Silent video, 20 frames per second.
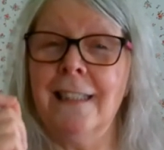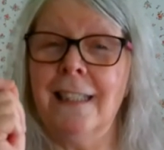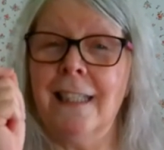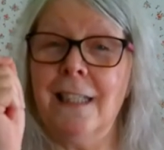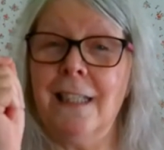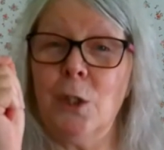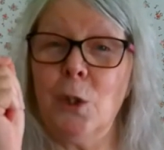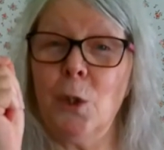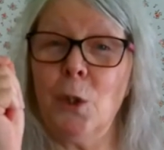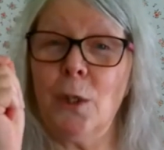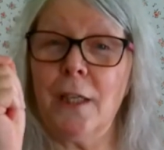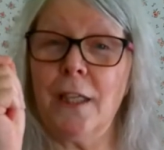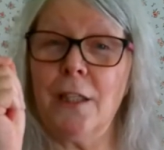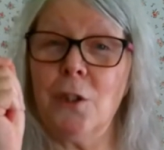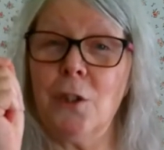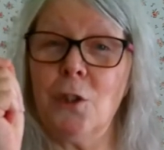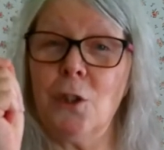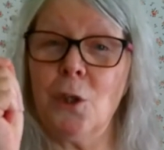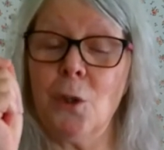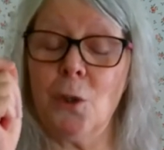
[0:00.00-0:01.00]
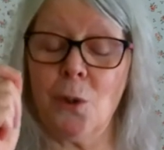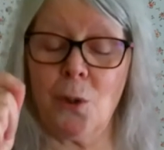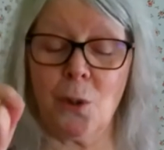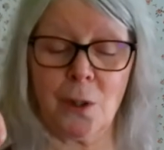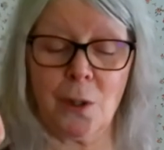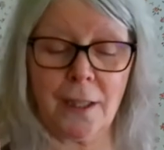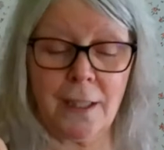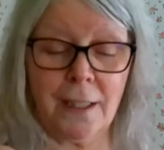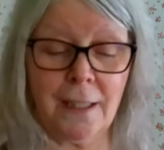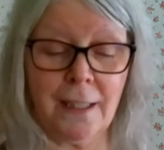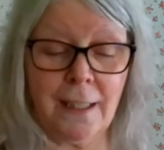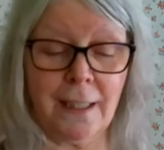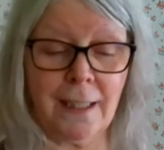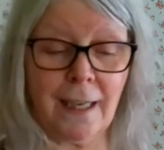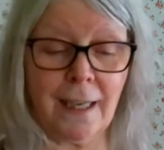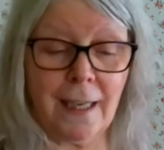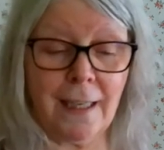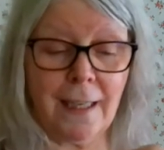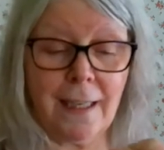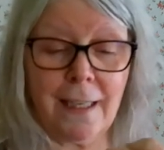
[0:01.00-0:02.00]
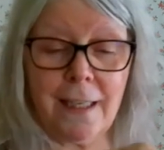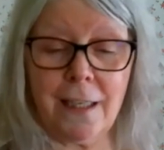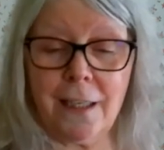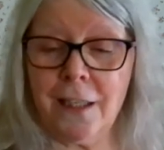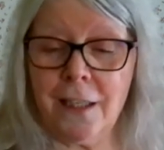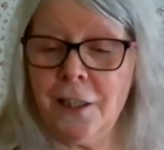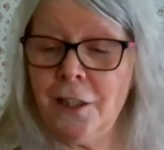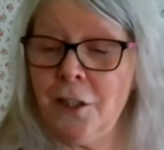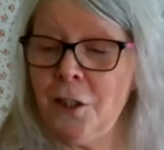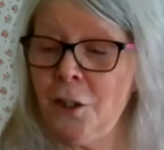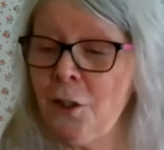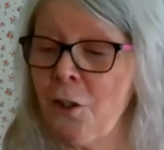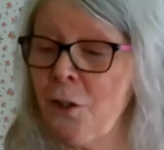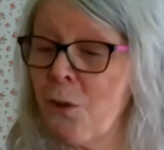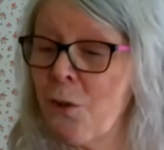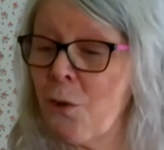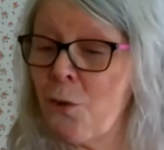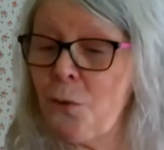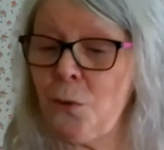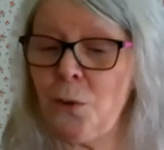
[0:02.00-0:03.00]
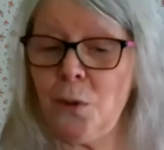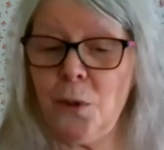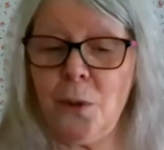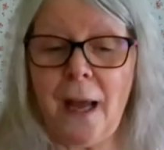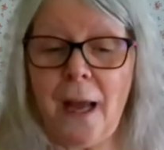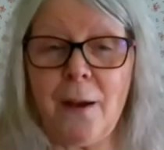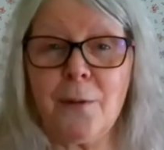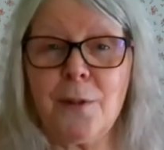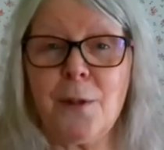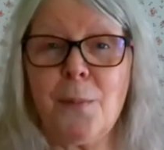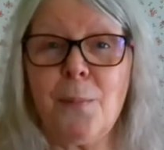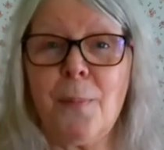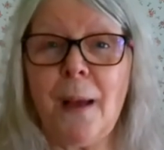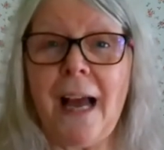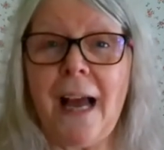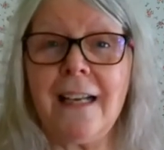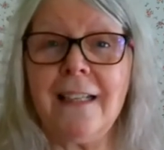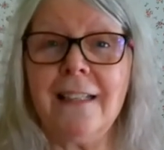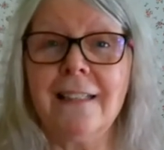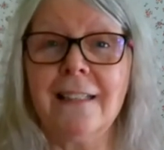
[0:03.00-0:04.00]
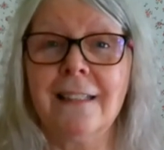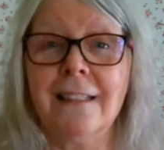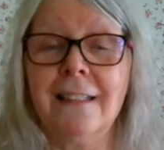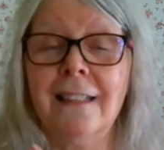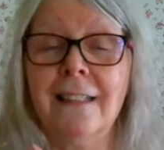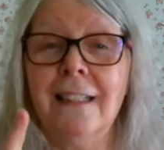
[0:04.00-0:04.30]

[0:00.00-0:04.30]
He took his chalk and he drew out a pattern.